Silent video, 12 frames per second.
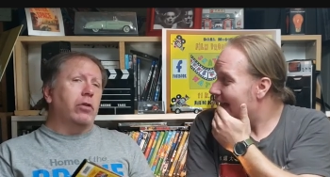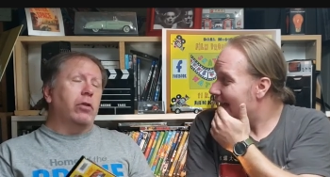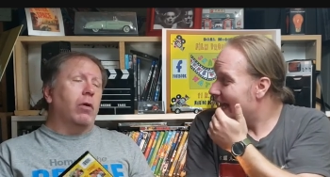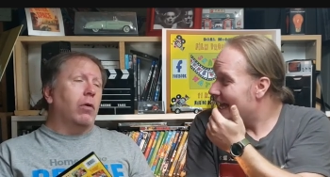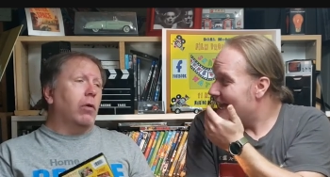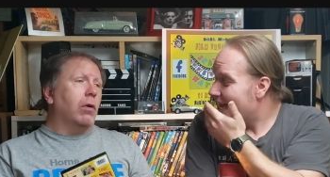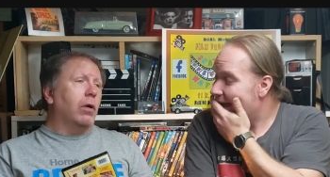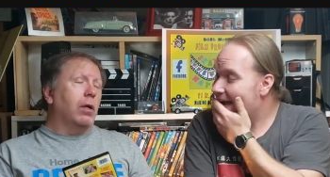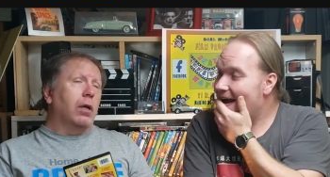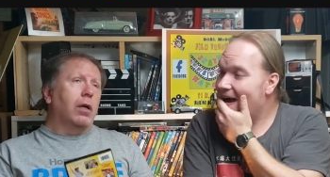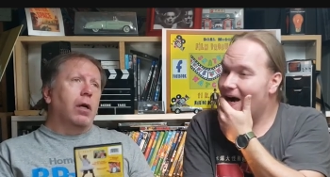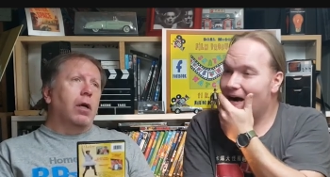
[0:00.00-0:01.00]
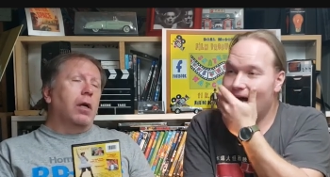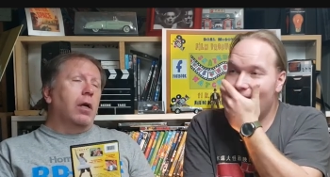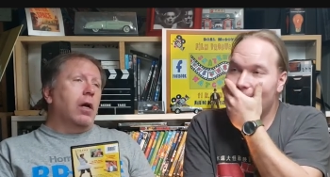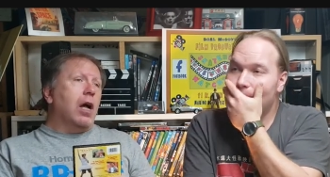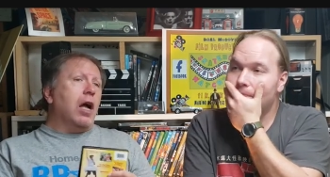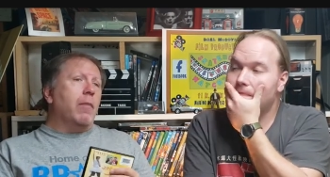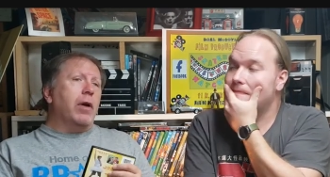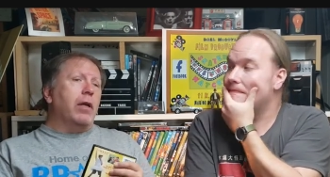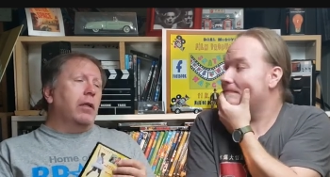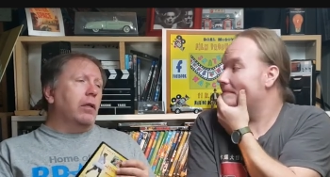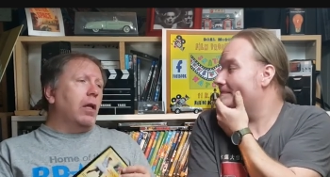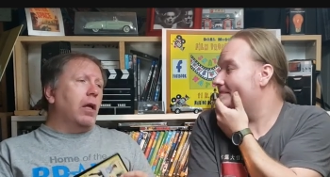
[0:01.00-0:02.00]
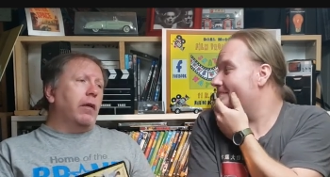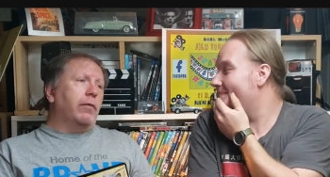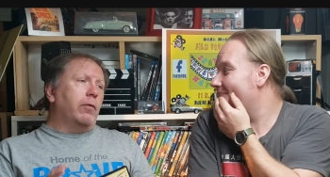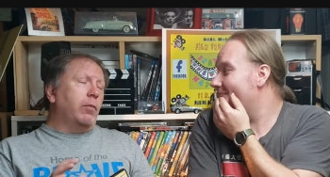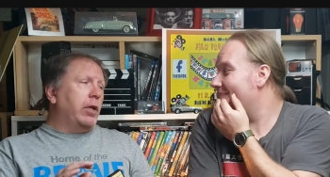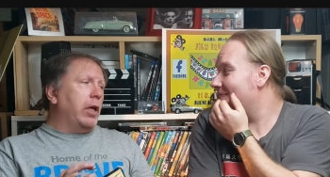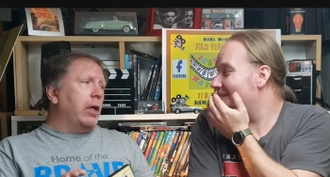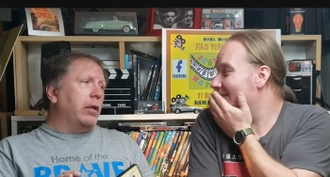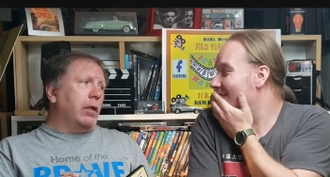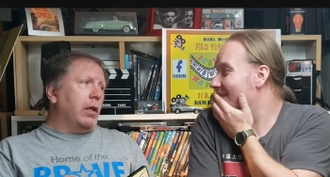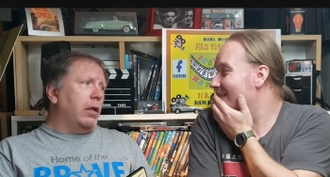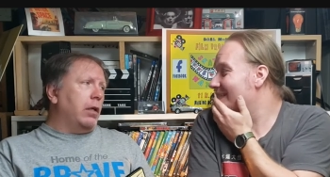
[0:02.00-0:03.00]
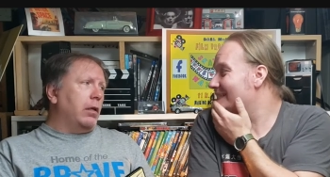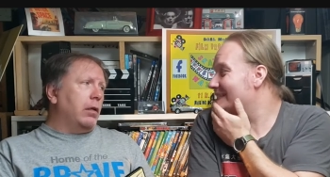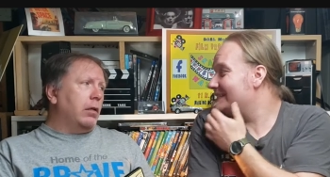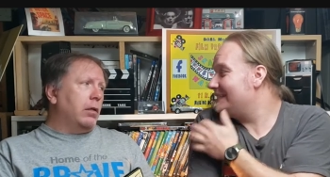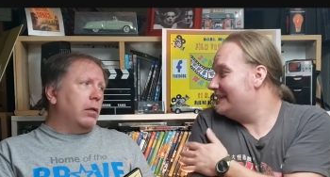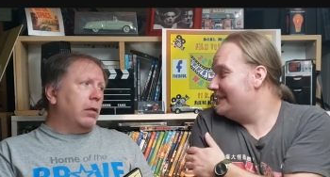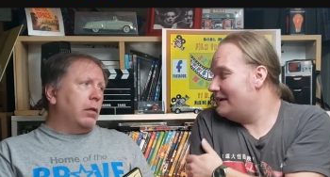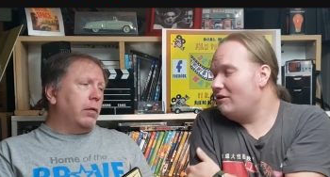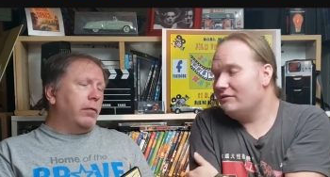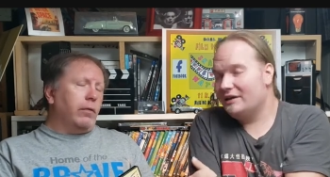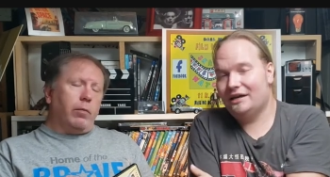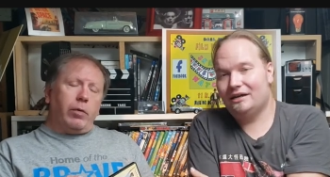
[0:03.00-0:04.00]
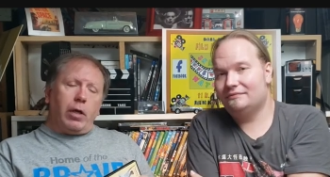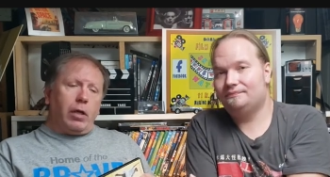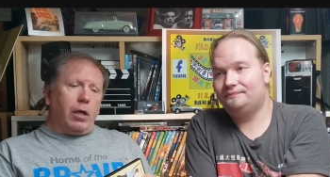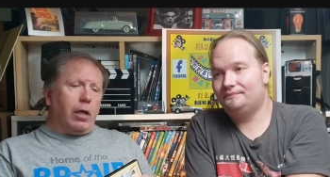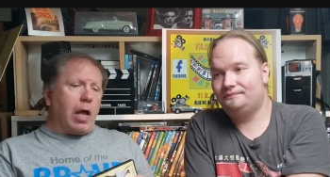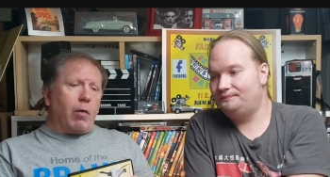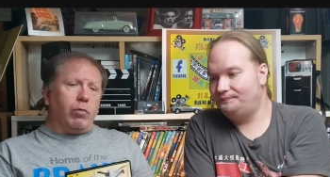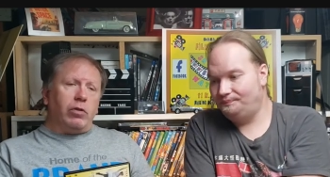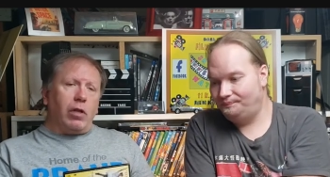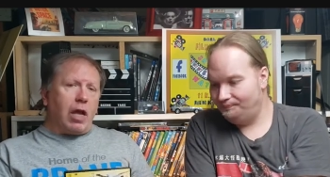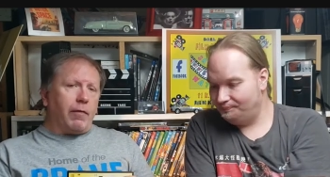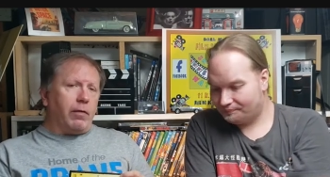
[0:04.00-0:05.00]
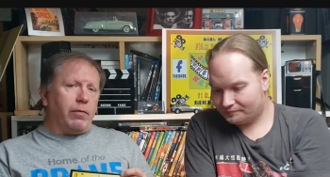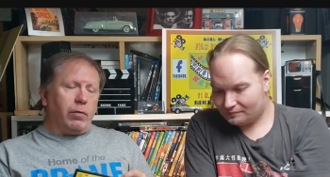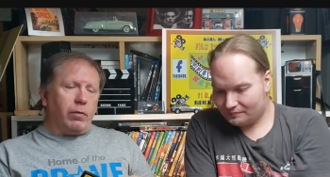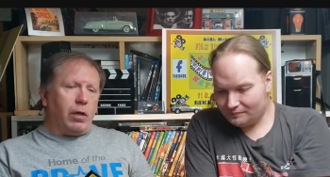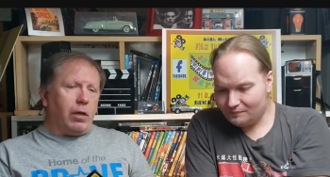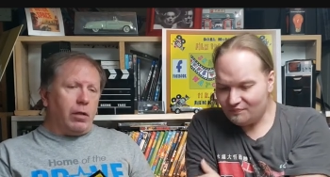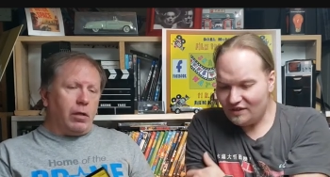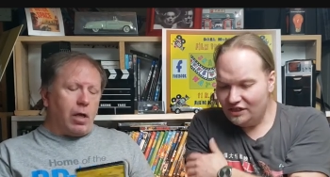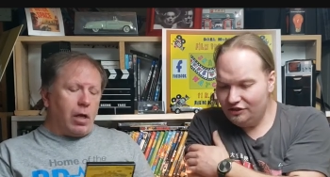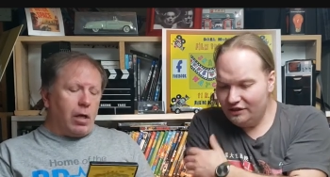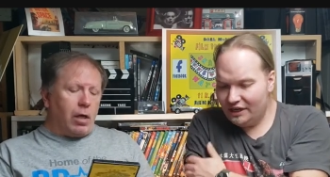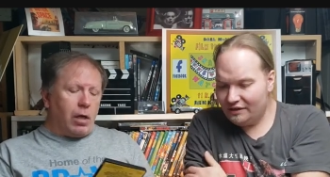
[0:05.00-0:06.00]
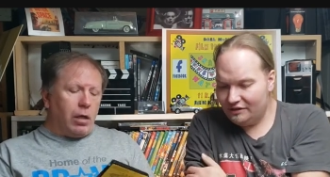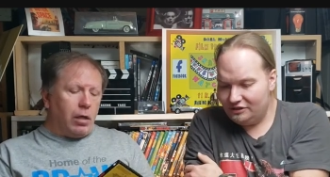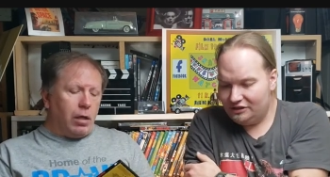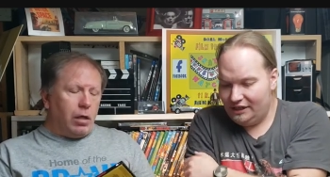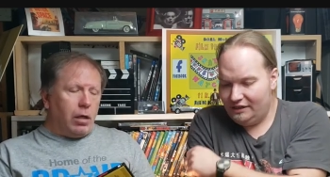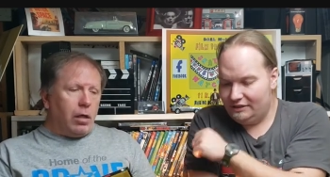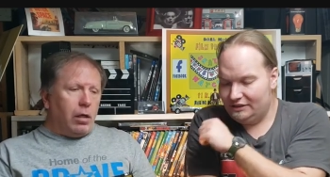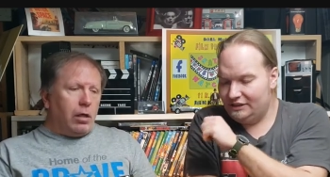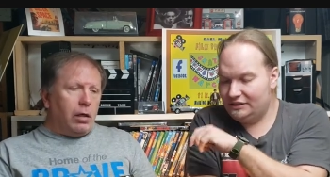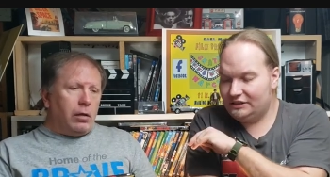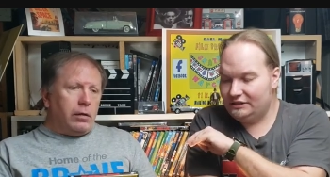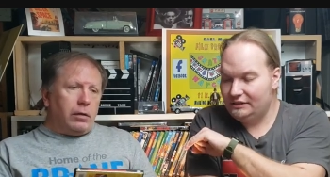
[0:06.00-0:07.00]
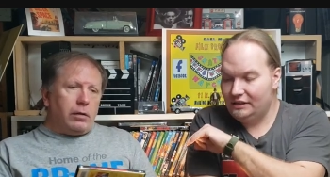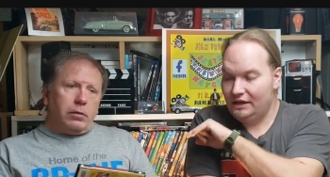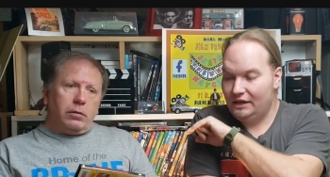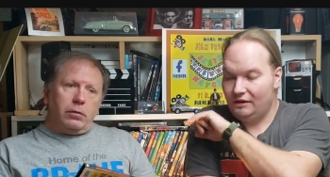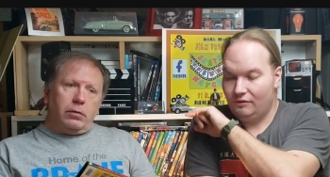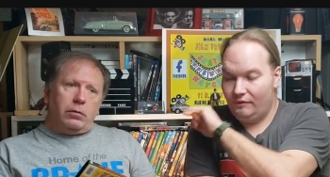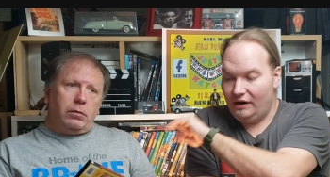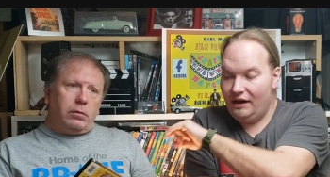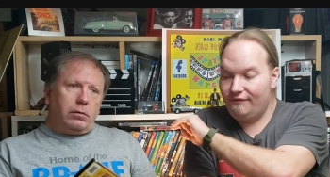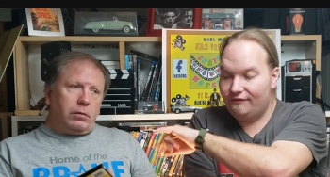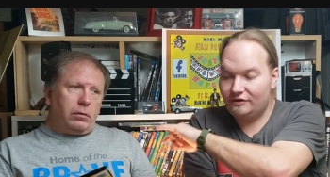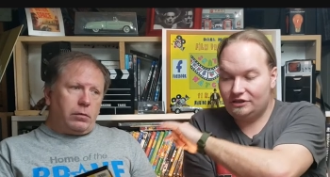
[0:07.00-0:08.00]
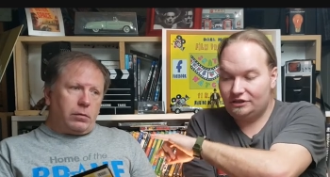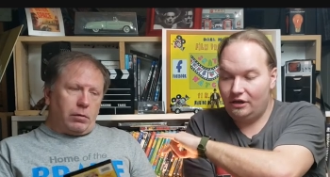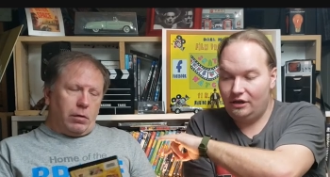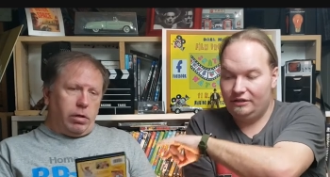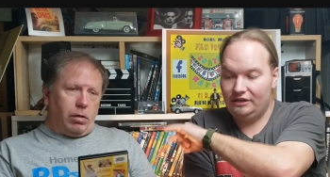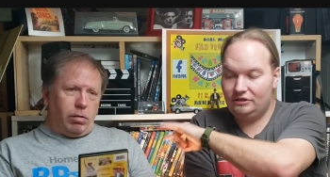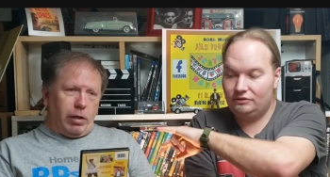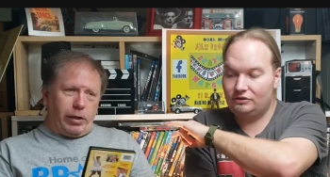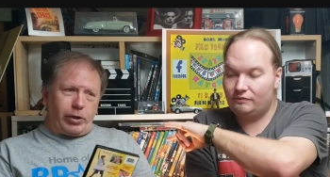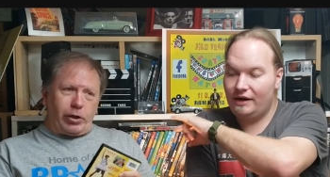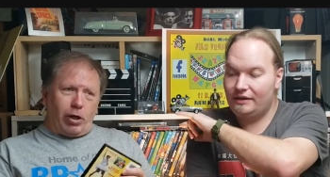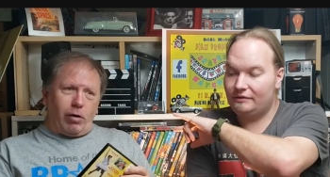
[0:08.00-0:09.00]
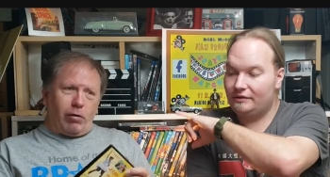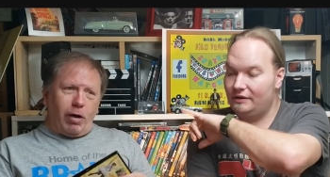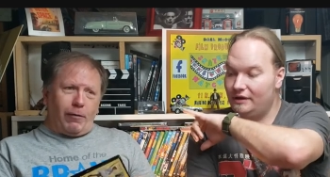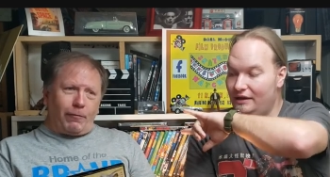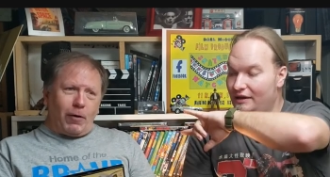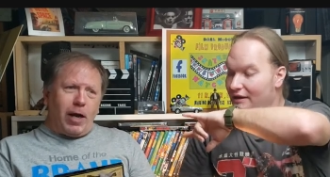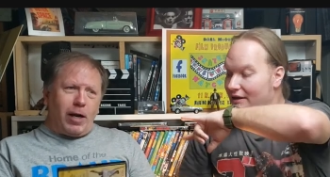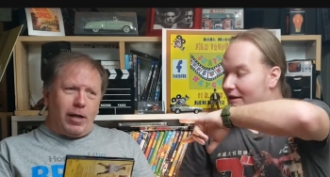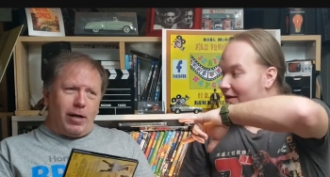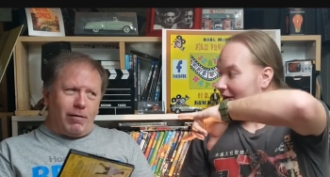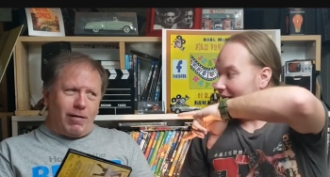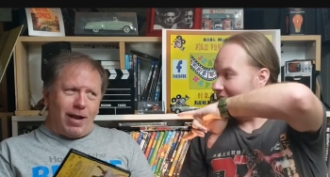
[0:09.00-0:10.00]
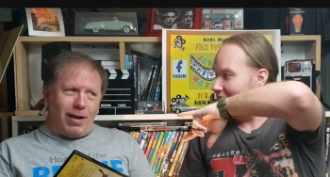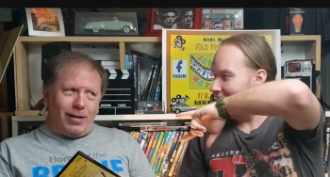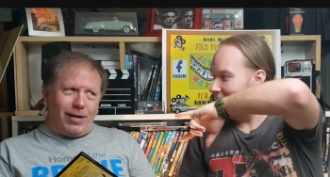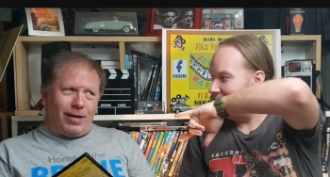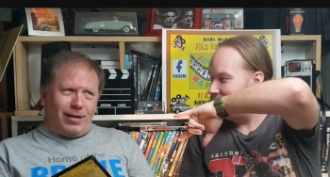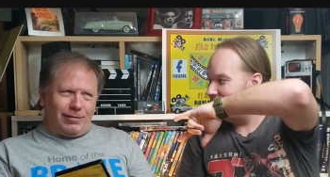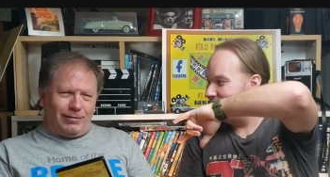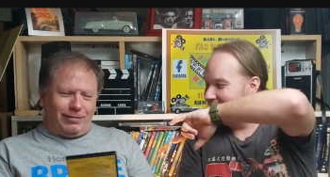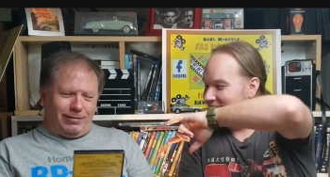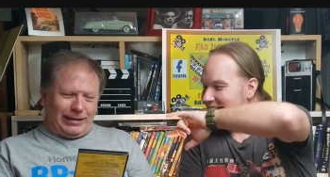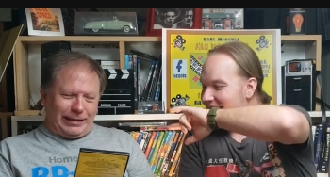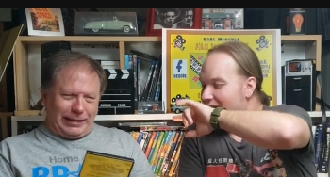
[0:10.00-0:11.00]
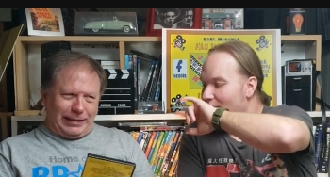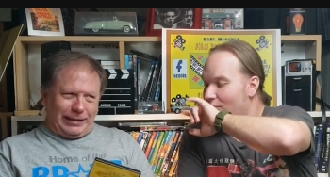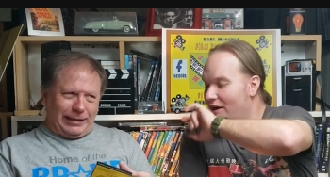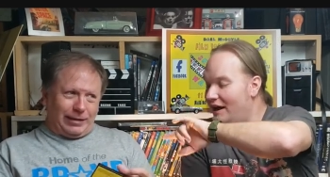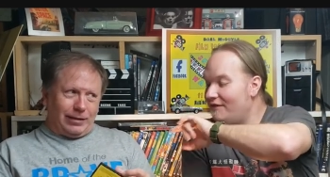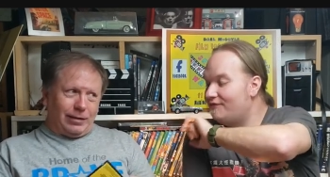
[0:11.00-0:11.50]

Speaker 1: so hard. All right. I mean, from beginning to ending. From beginning, I was laughing from beginning
Speaker 2: to end. You gotta understand, because this, when I first saw it,
Speaker 1: this was around, sure real friendly around here.
Speaker 2: When I